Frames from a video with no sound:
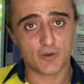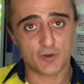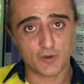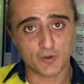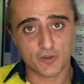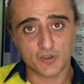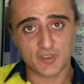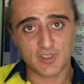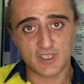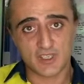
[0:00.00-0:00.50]

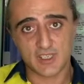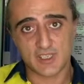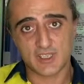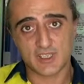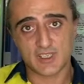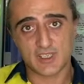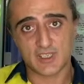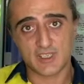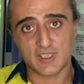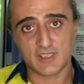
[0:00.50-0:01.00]
all
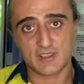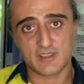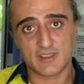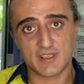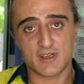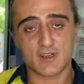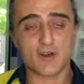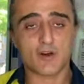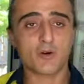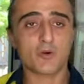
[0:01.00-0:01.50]
the, the
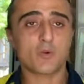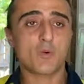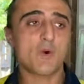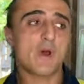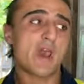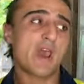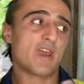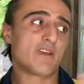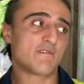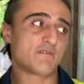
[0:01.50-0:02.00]
long
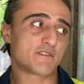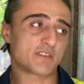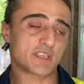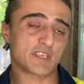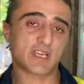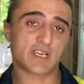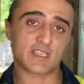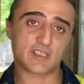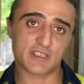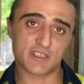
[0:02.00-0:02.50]
waves
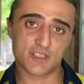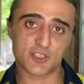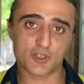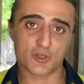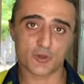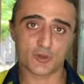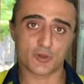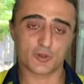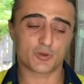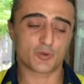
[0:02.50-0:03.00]
and the
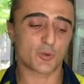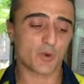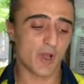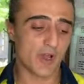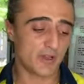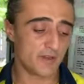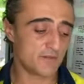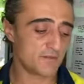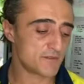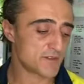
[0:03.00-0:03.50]
short
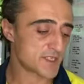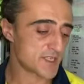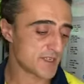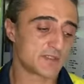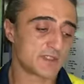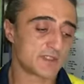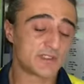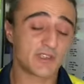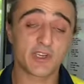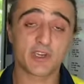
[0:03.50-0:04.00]
waves.
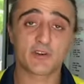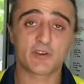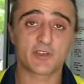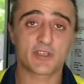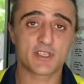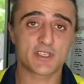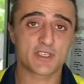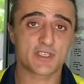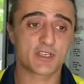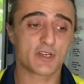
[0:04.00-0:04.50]
The
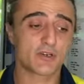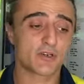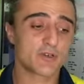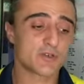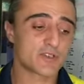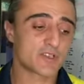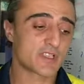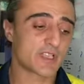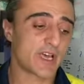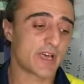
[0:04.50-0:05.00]
theory goes